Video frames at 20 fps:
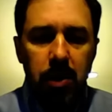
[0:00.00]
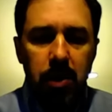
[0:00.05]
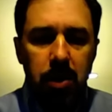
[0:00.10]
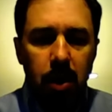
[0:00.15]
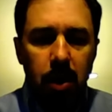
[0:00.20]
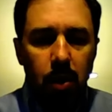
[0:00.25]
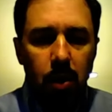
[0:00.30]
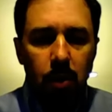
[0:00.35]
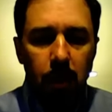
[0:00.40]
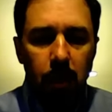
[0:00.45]

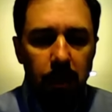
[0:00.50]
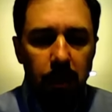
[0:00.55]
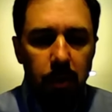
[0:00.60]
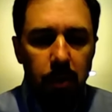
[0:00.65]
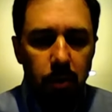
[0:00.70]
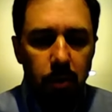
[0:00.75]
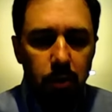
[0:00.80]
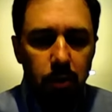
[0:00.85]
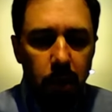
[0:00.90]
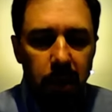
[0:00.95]
So
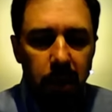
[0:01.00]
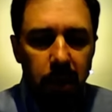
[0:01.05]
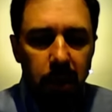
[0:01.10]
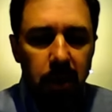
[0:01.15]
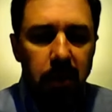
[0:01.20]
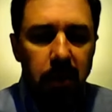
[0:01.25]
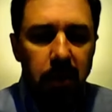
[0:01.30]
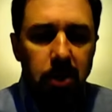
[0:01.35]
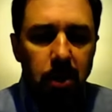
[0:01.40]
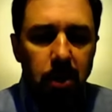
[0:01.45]

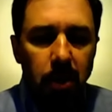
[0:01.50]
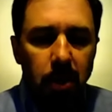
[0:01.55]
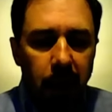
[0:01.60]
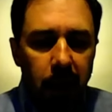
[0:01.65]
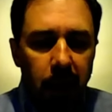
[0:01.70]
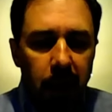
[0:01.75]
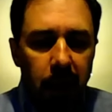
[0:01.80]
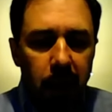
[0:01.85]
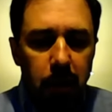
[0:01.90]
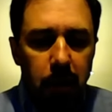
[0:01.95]
let's look
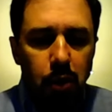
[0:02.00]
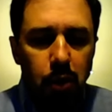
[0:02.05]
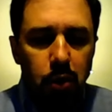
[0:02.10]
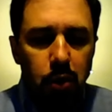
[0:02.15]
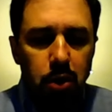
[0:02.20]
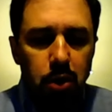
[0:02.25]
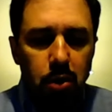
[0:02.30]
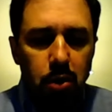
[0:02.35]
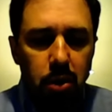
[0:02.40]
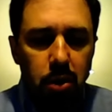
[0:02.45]
at
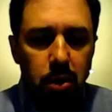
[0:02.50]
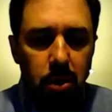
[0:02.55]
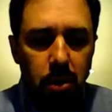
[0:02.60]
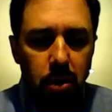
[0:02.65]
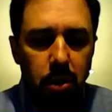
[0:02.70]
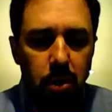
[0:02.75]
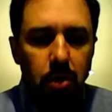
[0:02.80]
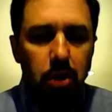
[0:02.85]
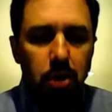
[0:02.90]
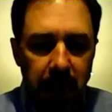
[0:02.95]
Hebrews
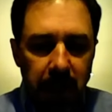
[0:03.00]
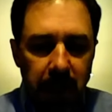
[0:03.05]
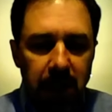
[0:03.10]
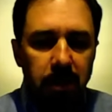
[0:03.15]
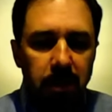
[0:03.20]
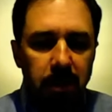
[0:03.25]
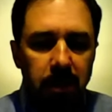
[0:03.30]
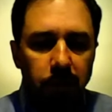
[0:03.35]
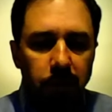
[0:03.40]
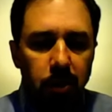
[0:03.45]

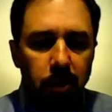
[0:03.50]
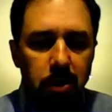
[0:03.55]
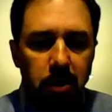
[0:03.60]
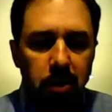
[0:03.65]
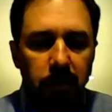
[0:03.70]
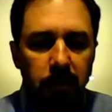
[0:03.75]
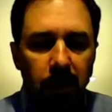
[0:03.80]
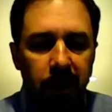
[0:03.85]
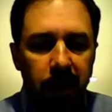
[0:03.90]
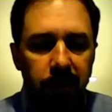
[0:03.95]
13,
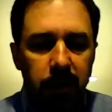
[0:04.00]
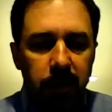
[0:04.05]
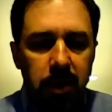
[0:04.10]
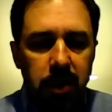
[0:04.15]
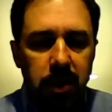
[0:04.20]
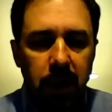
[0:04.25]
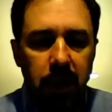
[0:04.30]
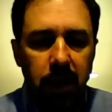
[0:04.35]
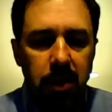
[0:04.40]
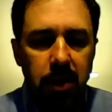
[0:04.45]
verse 5 and
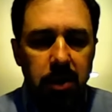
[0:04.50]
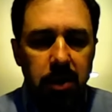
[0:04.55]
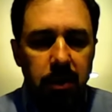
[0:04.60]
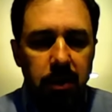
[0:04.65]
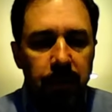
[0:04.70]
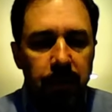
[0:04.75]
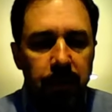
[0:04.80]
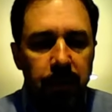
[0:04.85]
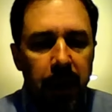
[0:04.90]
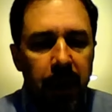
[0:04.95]
6.